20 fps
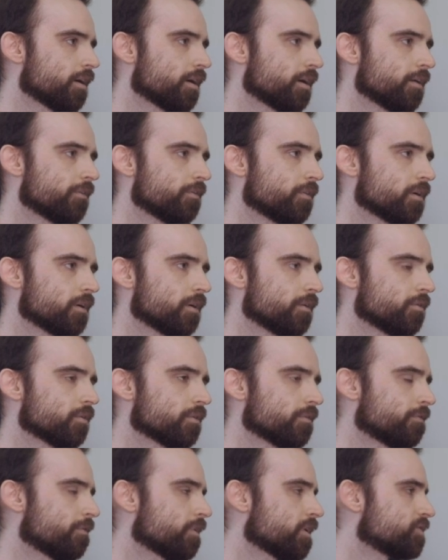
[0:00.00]

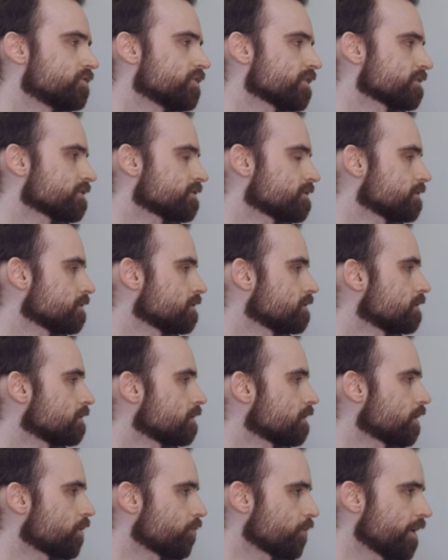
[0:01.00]
if I just
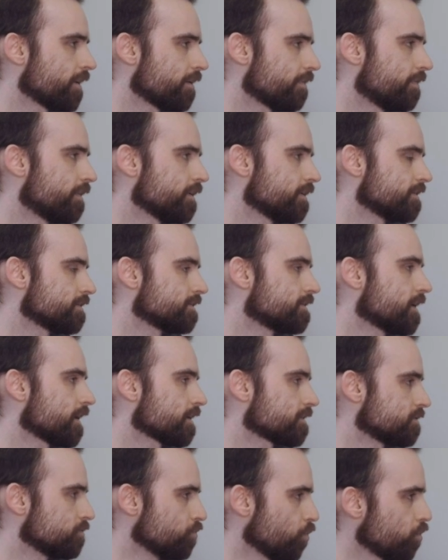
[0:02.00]
created these
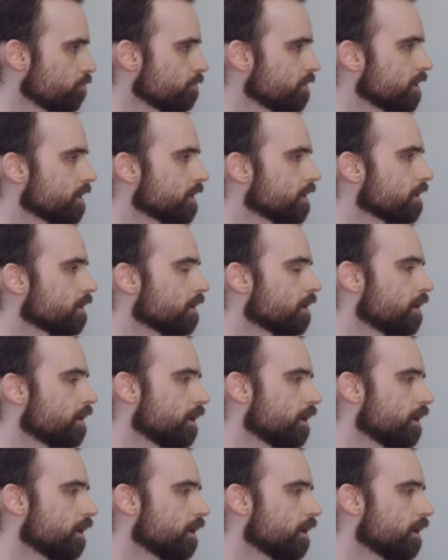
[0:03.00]
decks normally,